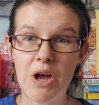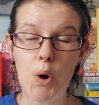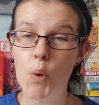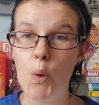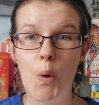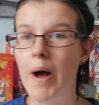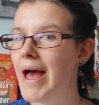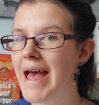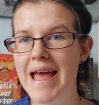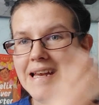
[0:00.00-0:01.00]
or
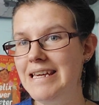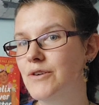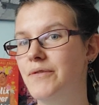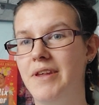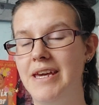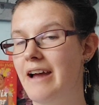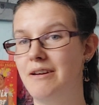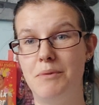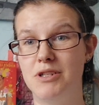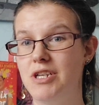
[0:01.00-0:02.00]
any of the
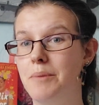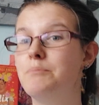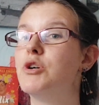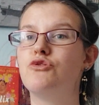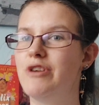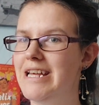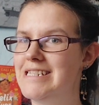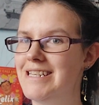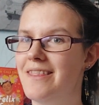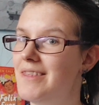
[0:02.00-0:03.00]
Harry Potter book
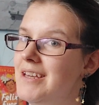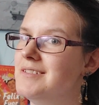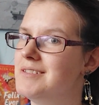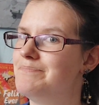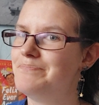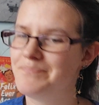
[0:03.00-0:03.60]
related things.